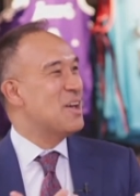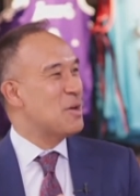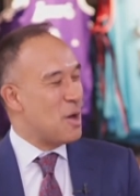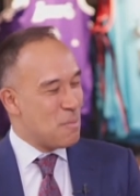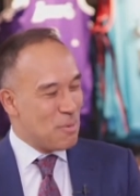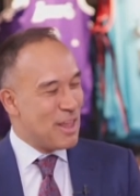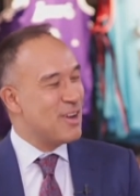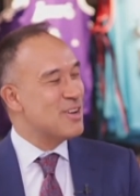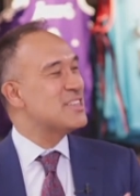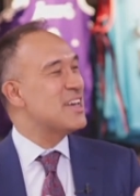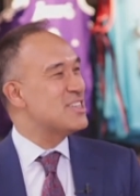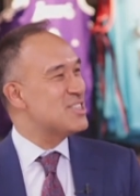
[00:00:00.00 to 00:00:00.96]
uh,
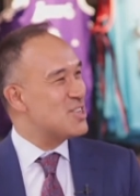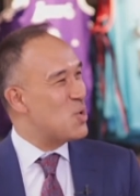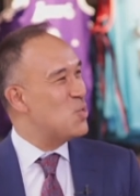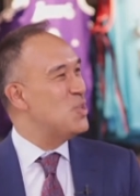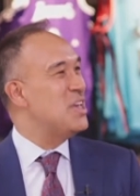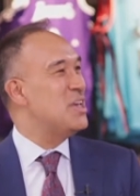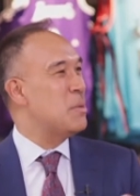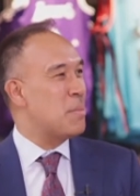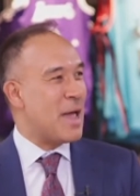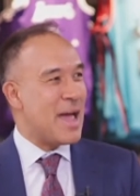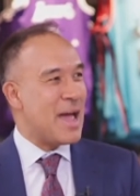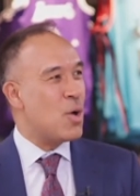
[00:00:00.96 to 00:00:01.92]
players like Tony
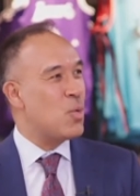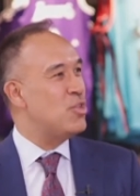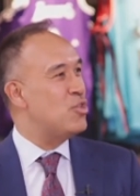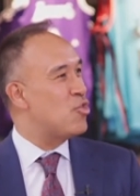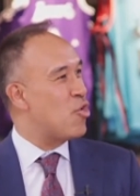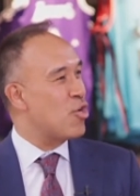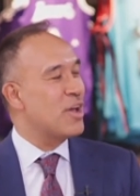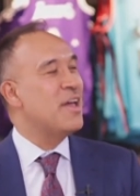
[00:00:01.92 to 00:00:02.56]
and Pau and Dirk,